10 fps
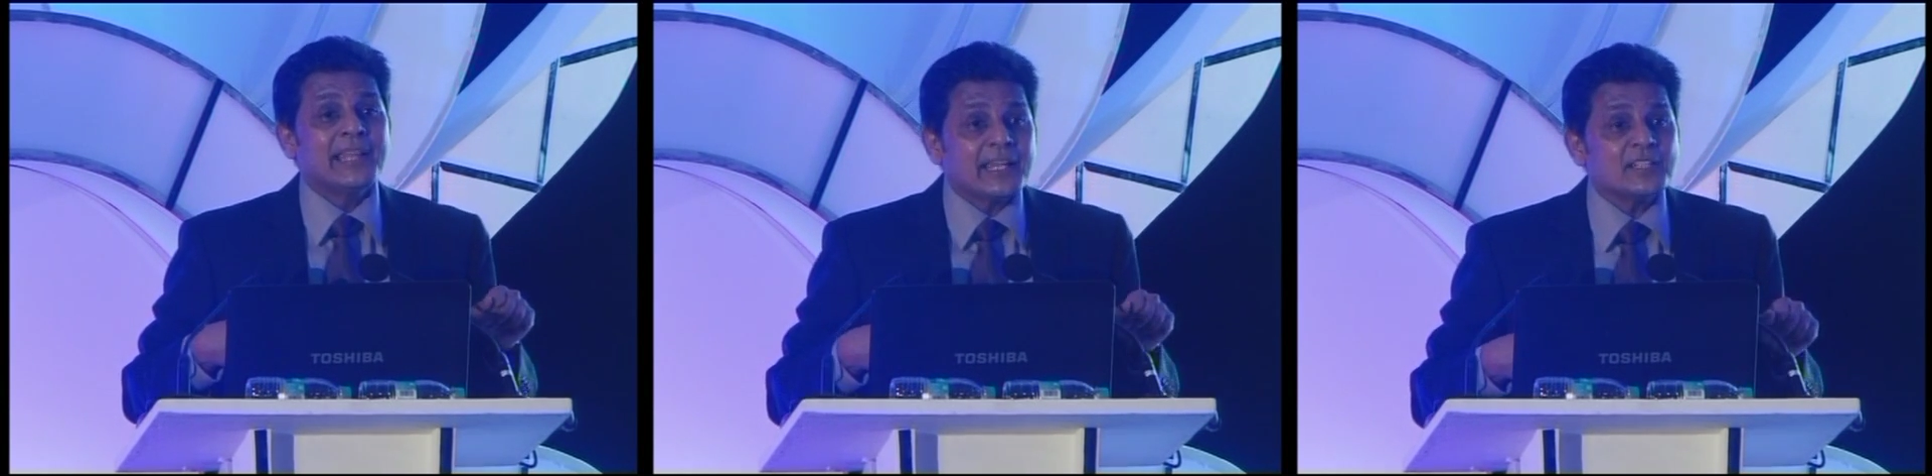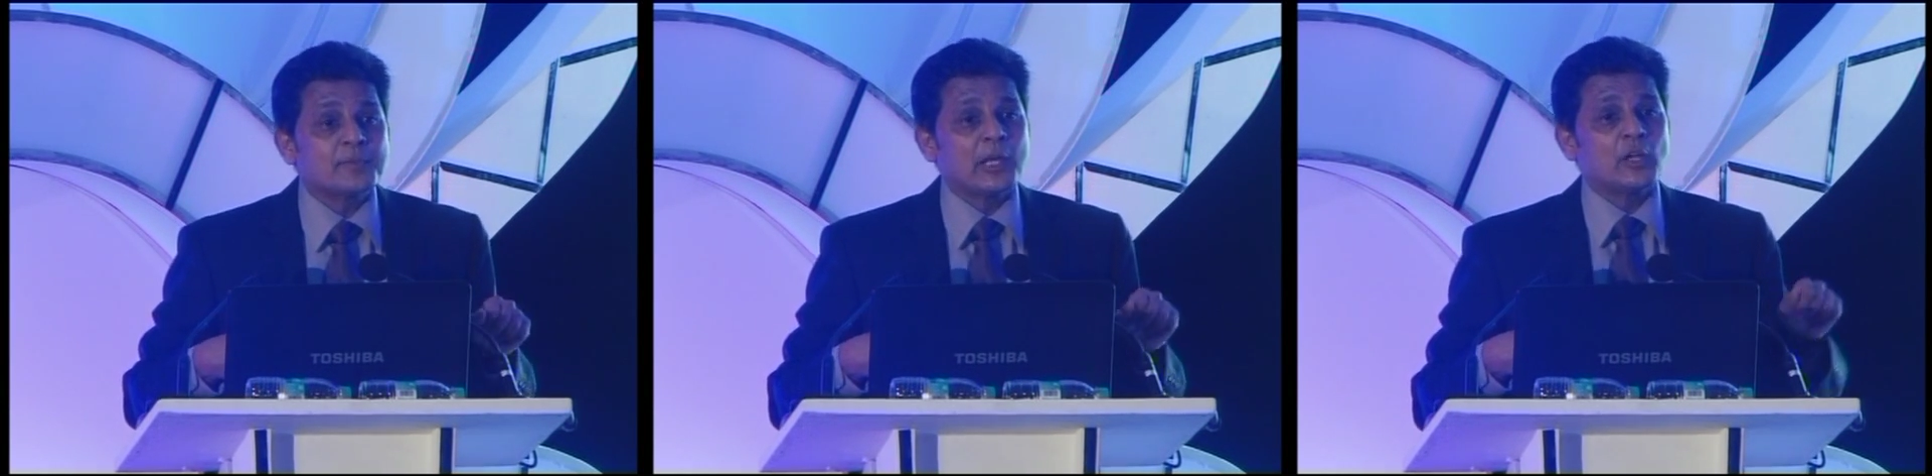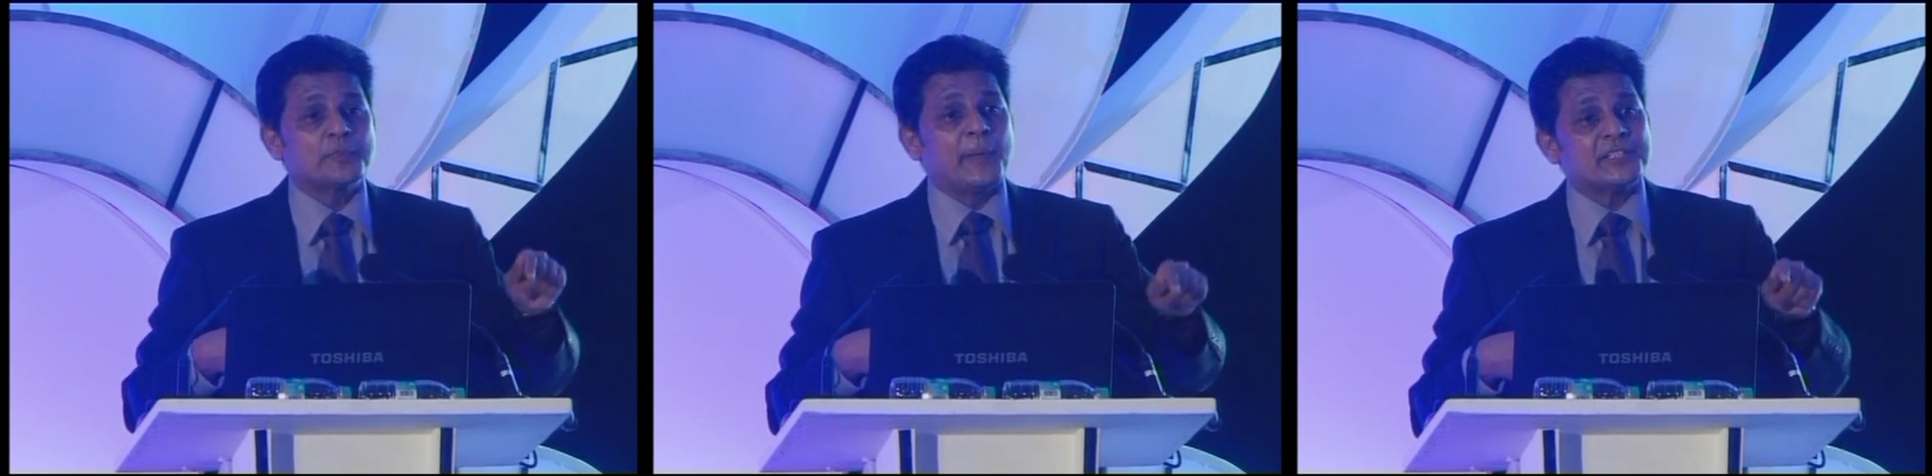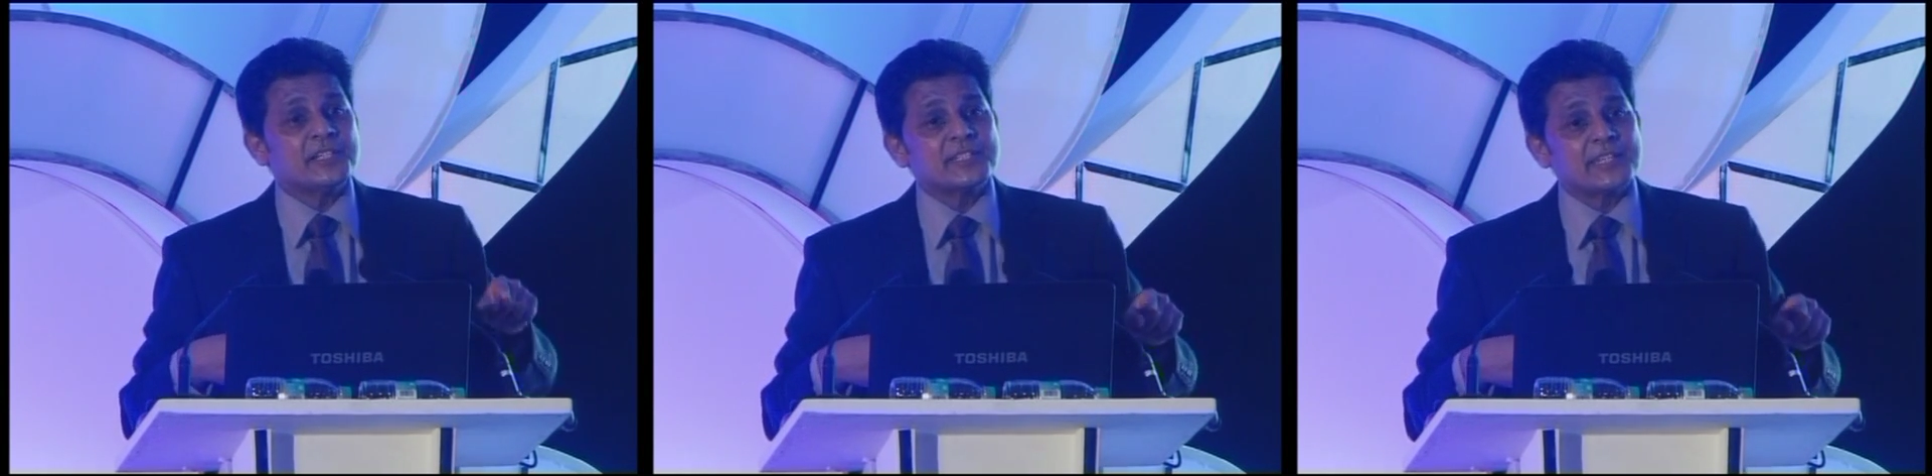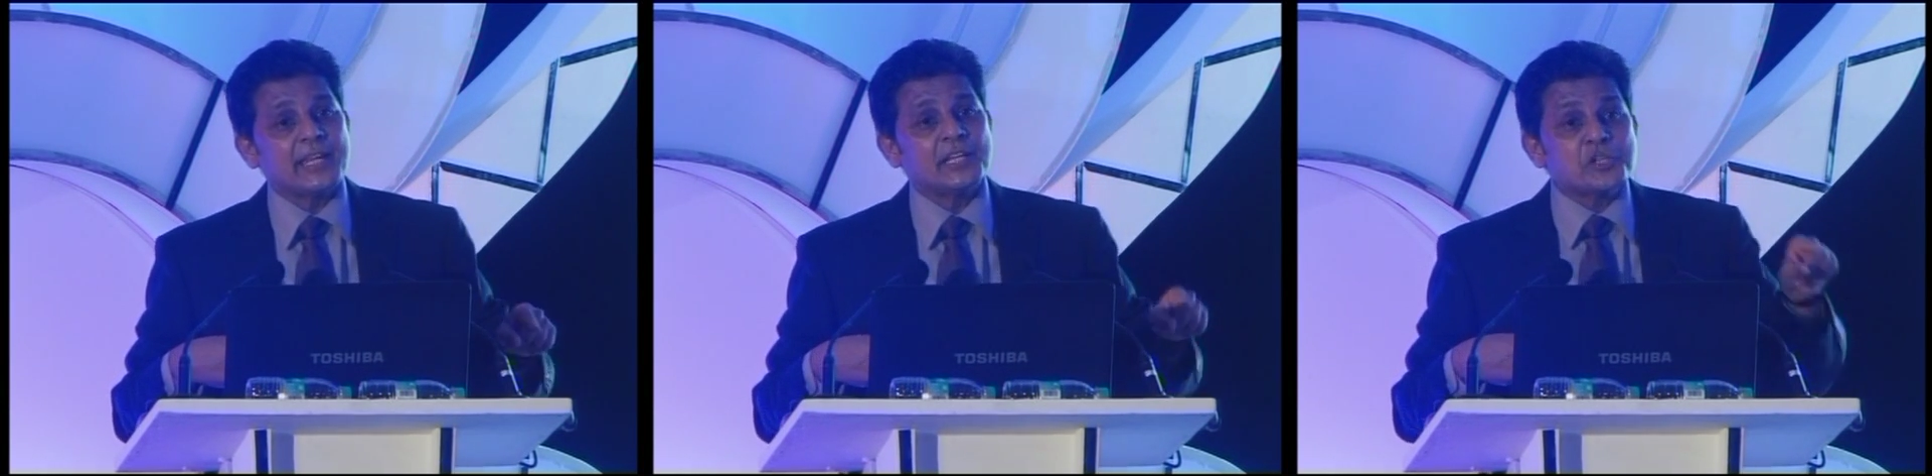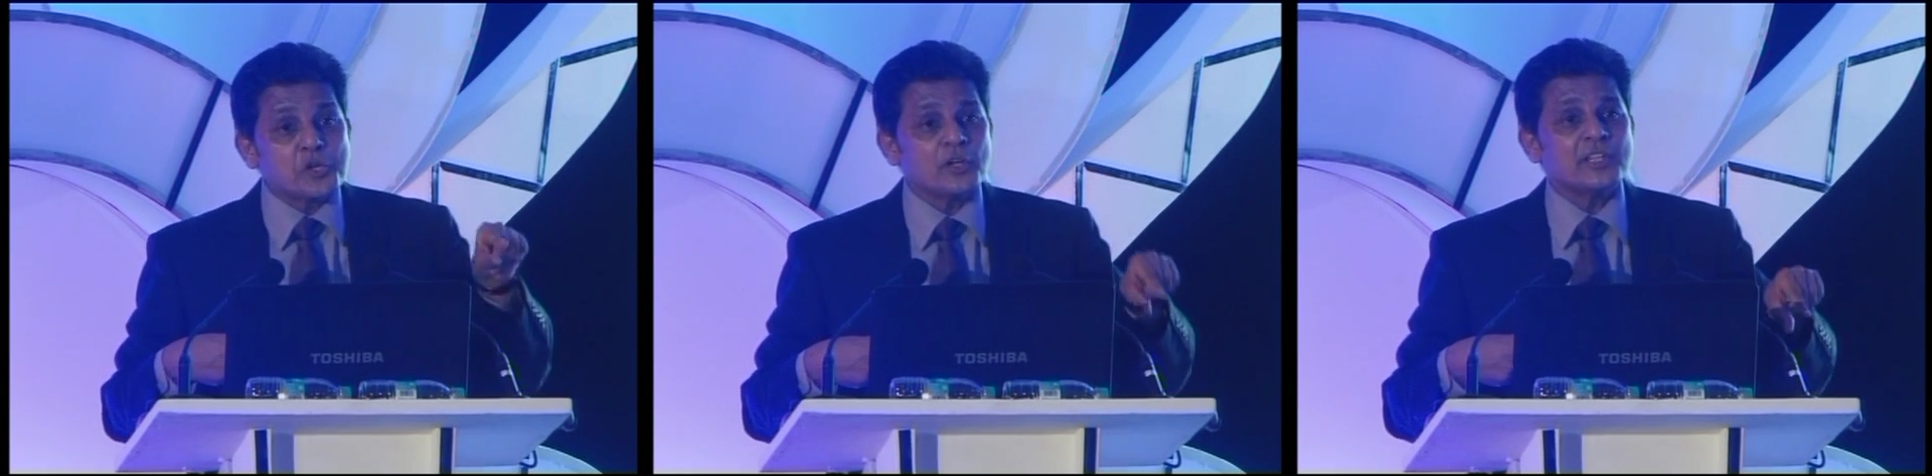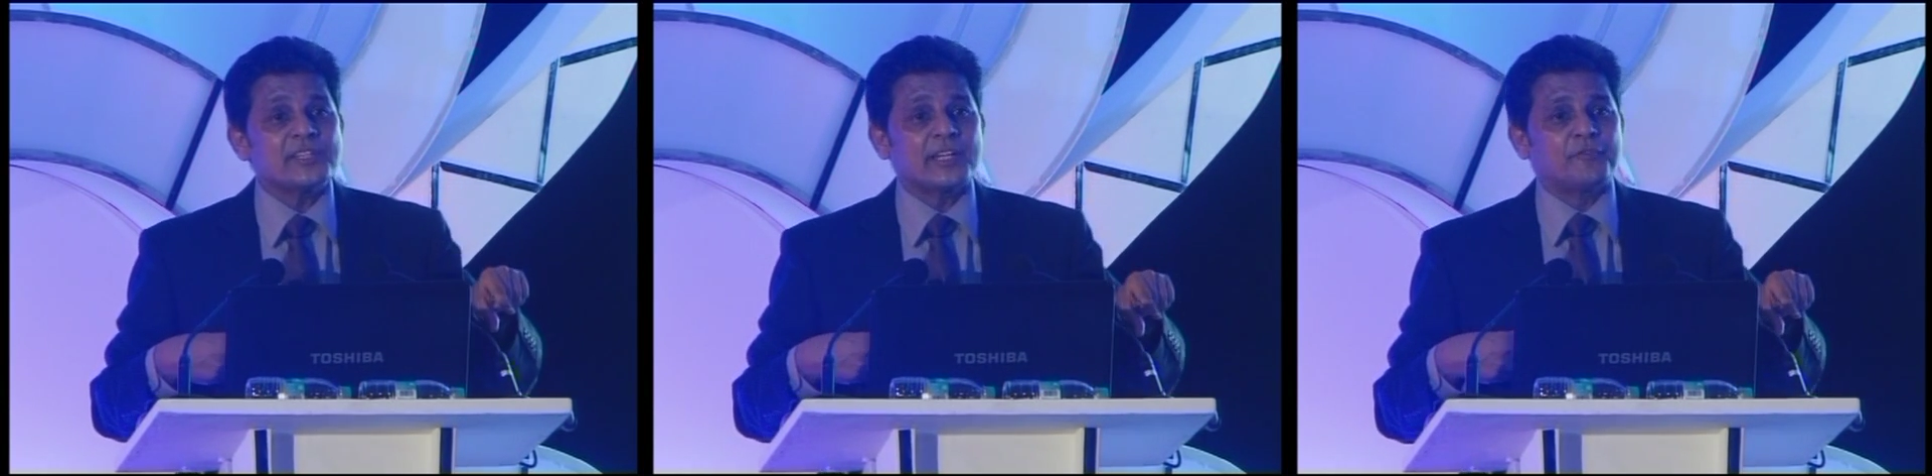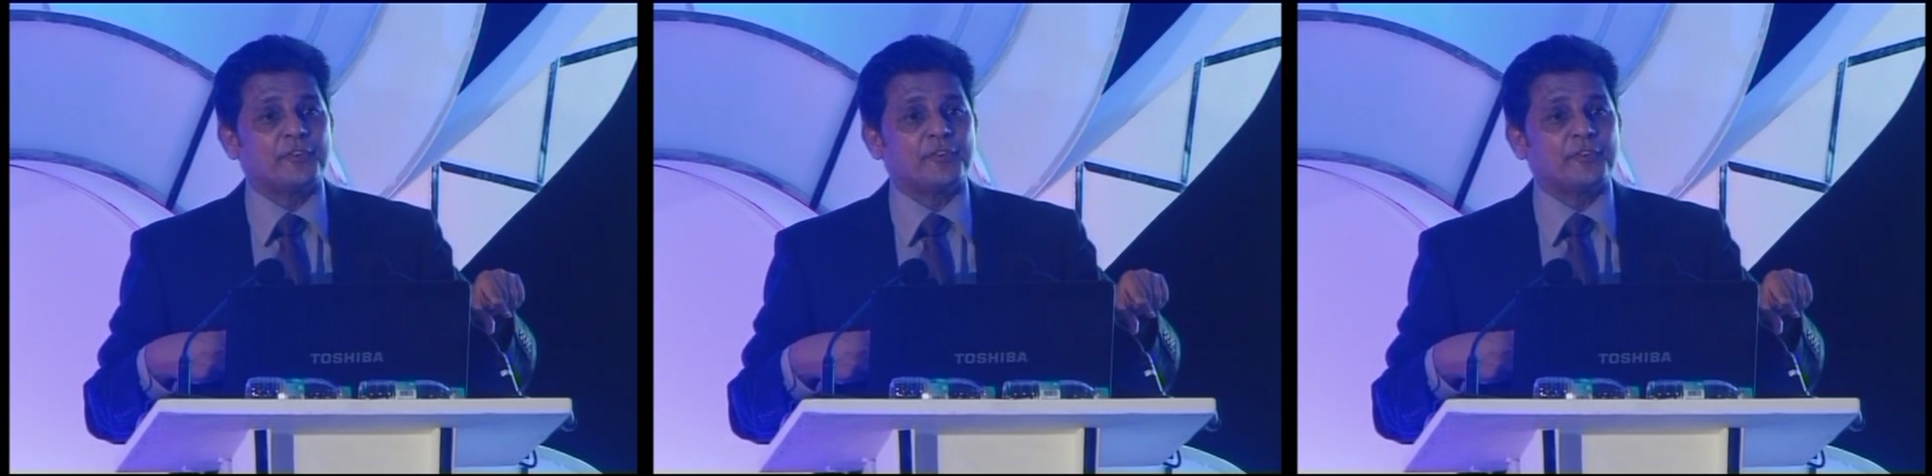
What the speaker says: That is because patients take insurance at